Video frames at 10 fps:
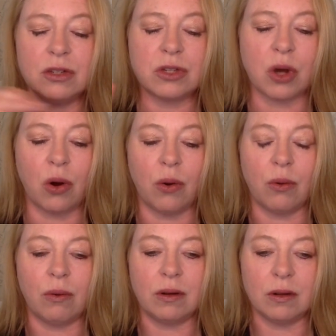
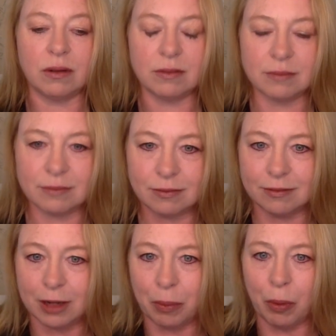So
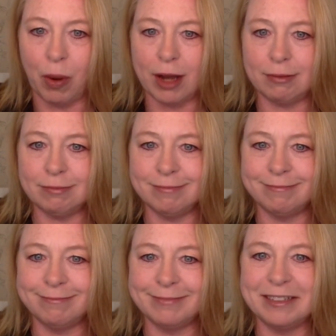number one,
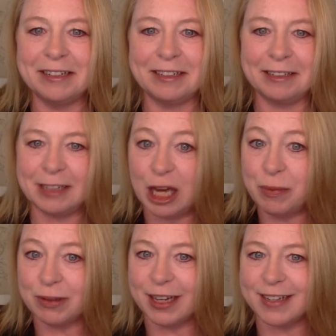
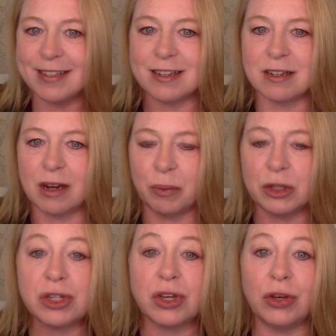keep a list. Number
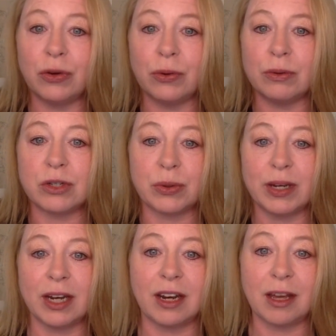two, do
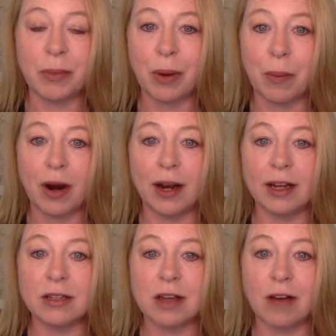it in an email
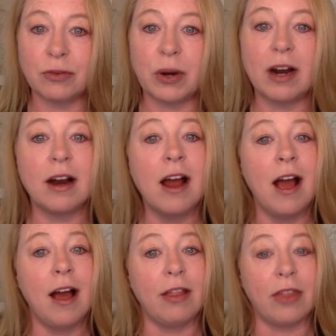marketing software.
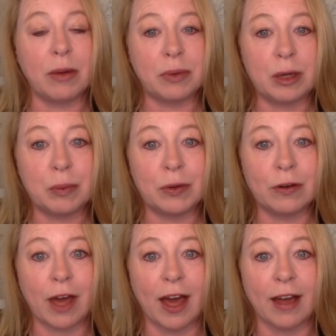that
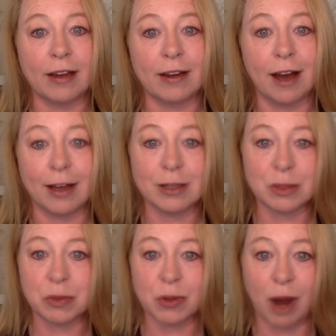people can
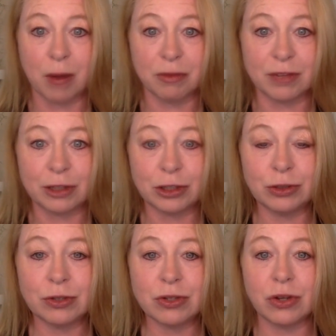unsubscribe if they choose